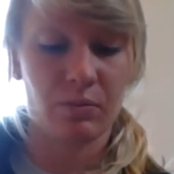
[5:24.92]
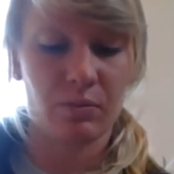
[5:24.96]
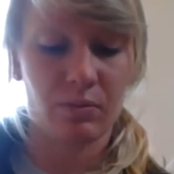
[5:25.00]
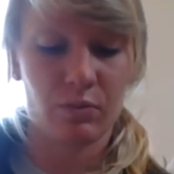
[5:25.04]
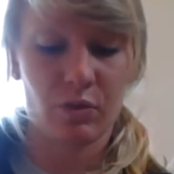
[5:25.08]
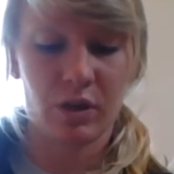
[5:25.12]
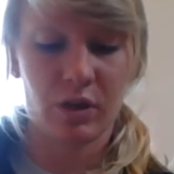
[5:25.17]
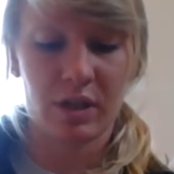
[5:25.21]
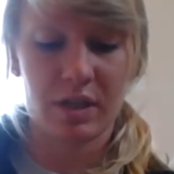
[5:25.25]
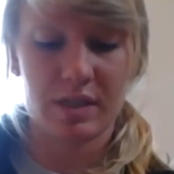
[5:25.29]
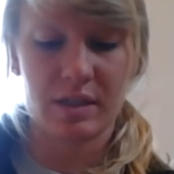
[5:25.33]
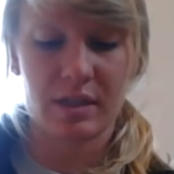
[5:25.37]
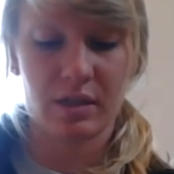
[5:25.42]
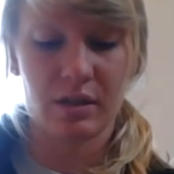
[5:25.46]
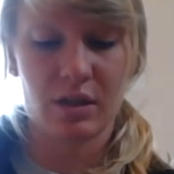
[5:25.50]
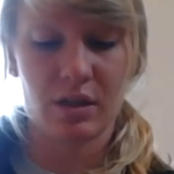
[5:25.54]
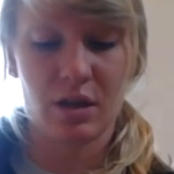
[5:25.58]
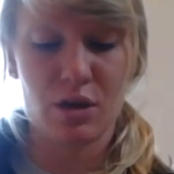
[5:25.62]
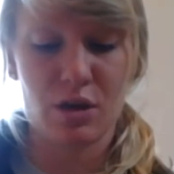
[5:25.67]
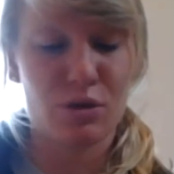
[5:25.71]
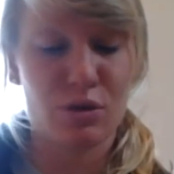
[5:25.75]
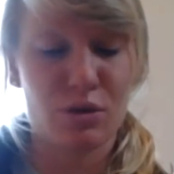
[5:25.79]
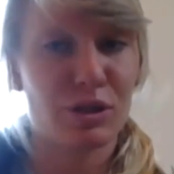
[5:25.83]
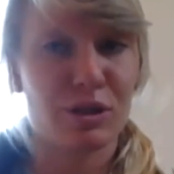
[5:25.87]

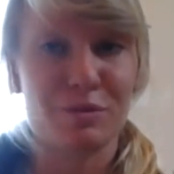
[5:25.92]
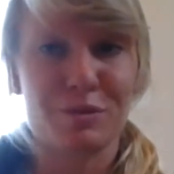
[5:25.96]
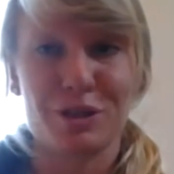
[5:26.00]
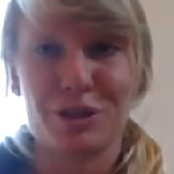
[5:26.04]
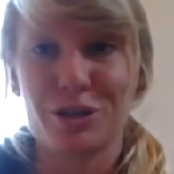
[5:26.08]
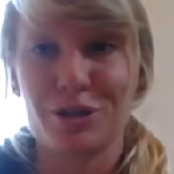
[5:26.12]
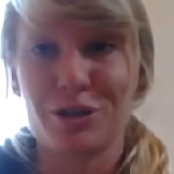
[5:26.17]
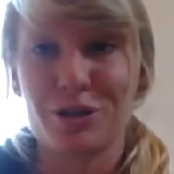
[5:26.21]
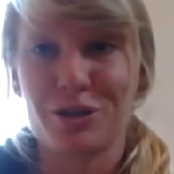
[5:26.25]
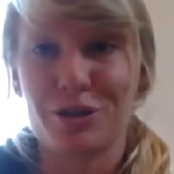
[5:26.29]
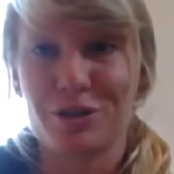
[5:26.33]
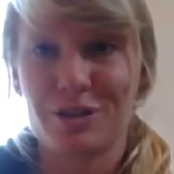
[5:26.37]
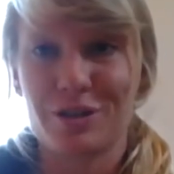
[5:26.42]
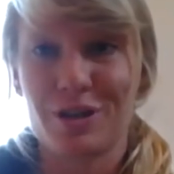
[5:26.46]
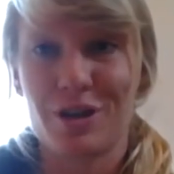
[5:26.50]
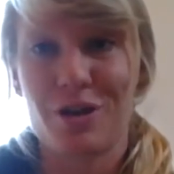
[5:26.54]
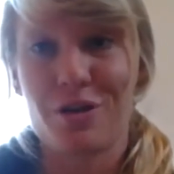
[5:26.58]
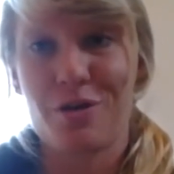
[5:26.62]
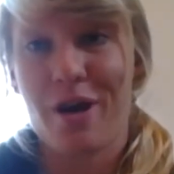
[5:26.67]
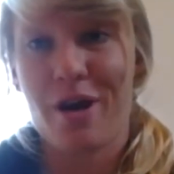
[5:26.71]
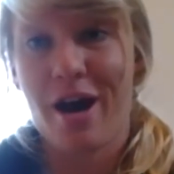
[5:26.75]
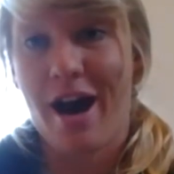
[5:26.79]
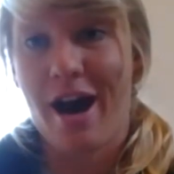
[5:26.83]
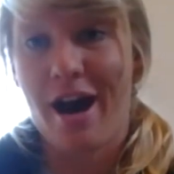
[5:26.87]
Realistically, use the materials that
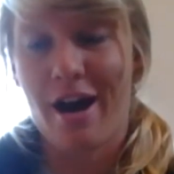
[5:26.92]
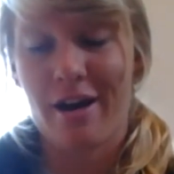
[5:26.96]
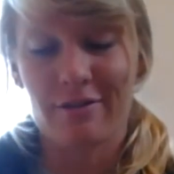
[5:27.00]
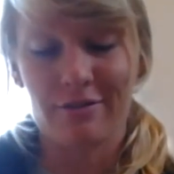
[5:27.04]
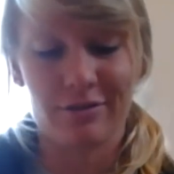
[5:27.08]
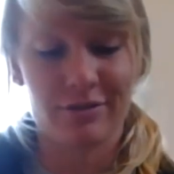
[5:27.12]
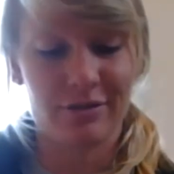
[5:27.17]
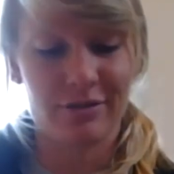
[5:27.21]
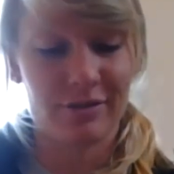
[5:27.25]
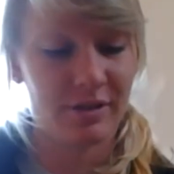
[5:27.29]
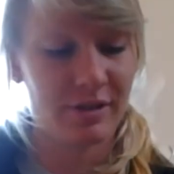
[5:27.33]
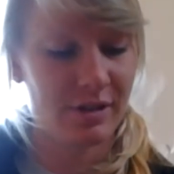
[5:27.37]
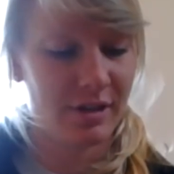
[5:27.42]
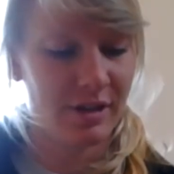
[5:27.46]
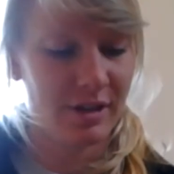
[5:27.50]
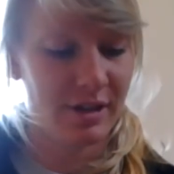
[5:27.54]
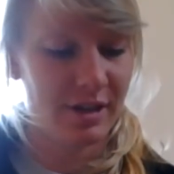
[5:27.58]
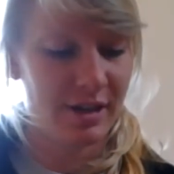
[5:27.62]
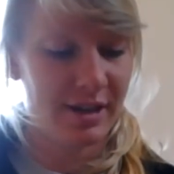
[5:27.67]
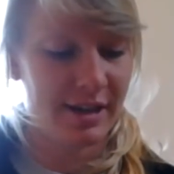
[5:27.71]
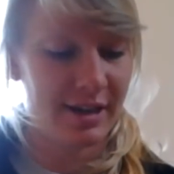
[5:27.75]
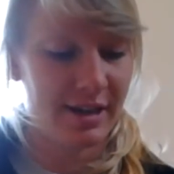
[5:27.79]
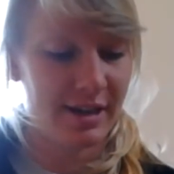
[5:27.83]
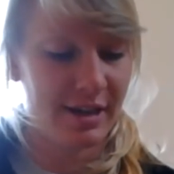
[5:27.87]
you have
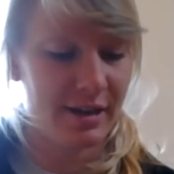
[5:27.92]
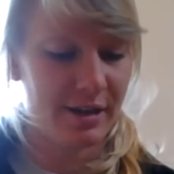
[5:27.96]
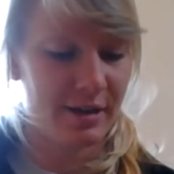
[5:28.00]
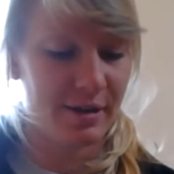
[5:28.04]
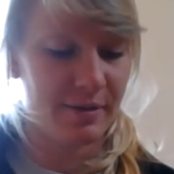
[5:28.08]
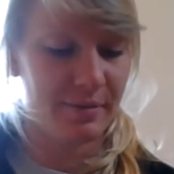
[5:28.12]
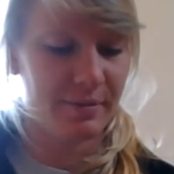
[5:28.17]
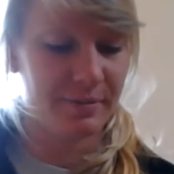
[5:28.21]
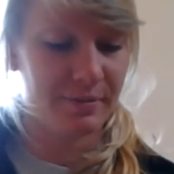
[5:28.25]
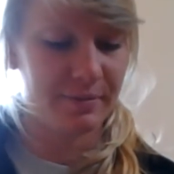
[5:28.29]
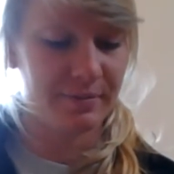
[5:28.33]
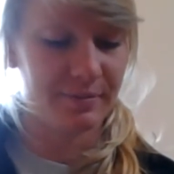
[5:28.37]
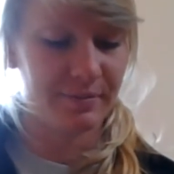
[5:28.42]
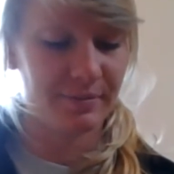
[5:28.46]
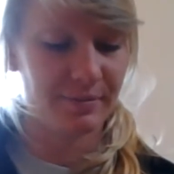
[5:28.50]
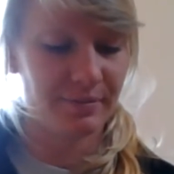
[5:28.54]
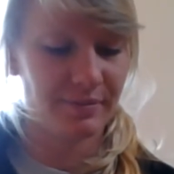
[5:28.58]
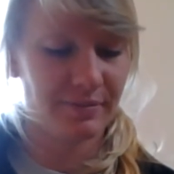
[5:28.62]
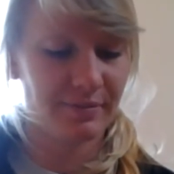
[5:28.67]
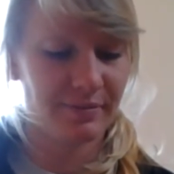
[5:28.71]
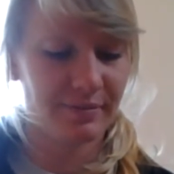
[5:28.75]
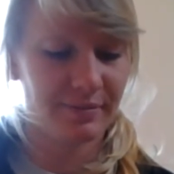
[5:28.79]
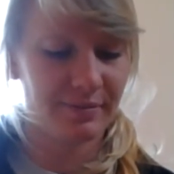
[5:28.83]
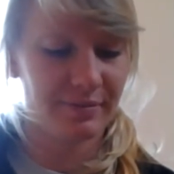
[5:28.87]

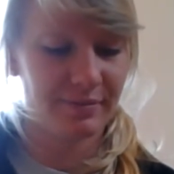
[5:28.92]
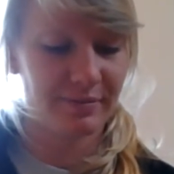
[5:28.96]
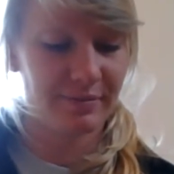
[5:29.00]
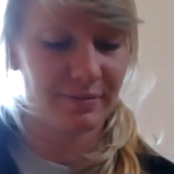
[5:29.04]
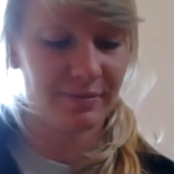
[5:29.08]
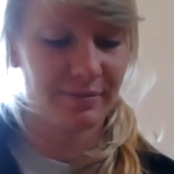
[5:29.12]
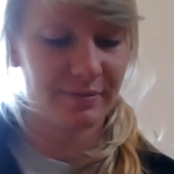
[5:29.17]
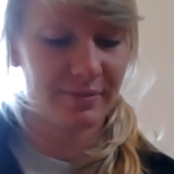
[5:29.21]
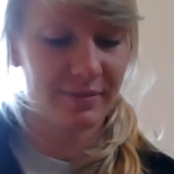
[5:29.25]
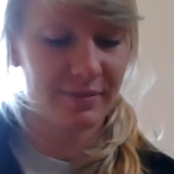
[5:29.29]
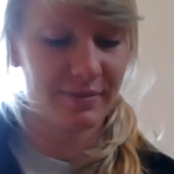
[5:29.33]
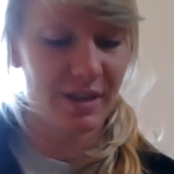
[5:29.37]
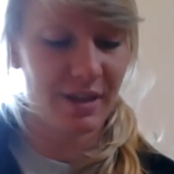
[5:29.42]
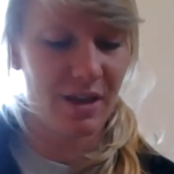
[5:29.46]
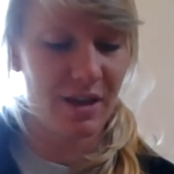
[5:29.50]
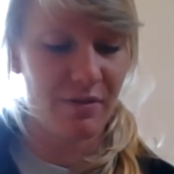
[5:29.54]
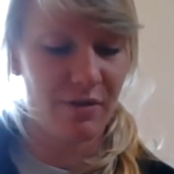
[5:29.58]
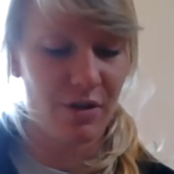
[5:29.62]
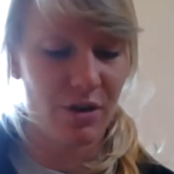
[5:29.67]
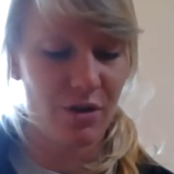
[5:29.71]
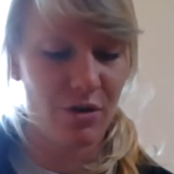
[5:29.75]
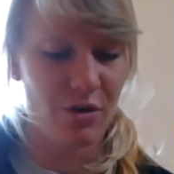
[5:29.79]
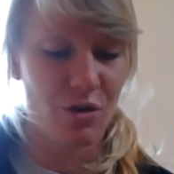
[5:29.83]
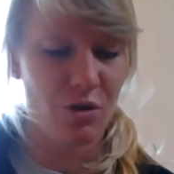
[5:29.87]
and give
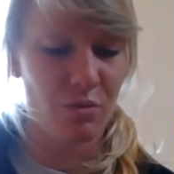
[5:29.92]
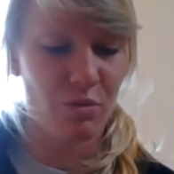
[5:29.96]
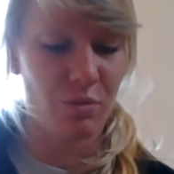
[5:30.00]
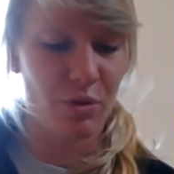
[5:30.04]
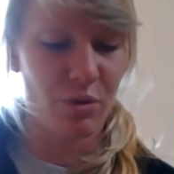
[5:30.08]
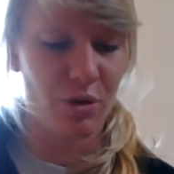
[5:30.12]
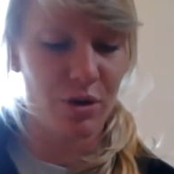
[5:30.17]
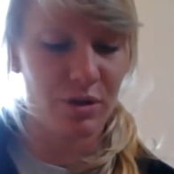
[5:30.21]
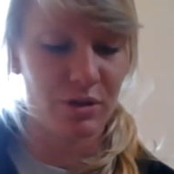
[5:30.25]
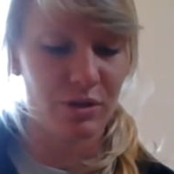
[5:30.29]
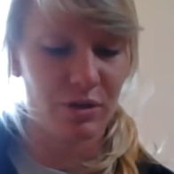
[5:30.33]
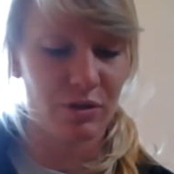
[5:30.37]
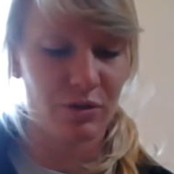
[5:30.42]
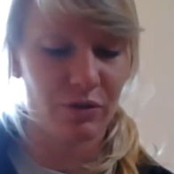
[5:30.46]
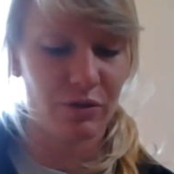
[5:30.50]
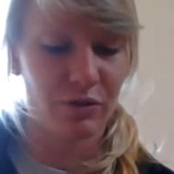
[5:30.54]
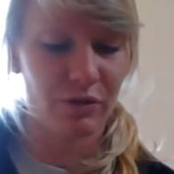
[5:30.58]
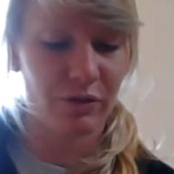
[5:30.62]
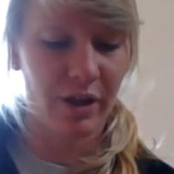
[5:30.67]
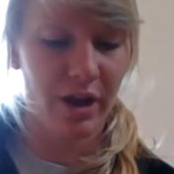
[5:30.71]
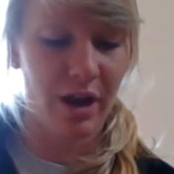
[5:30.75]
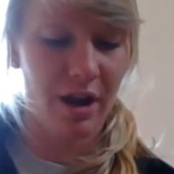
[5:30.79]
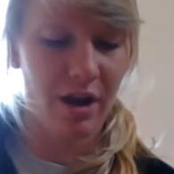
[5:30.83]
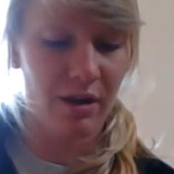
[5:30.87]
it your own personal
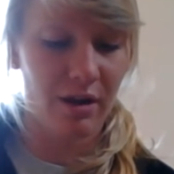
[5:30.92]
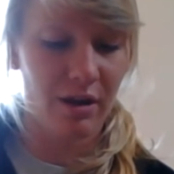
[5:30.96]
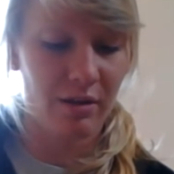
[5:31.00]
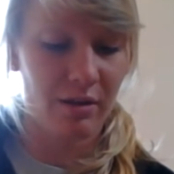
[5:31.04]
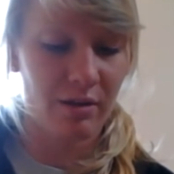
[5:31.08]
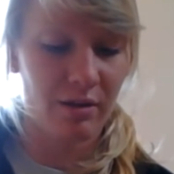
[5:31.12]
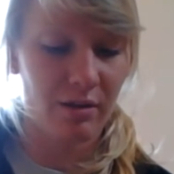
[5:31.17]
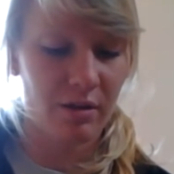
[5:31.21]
flair.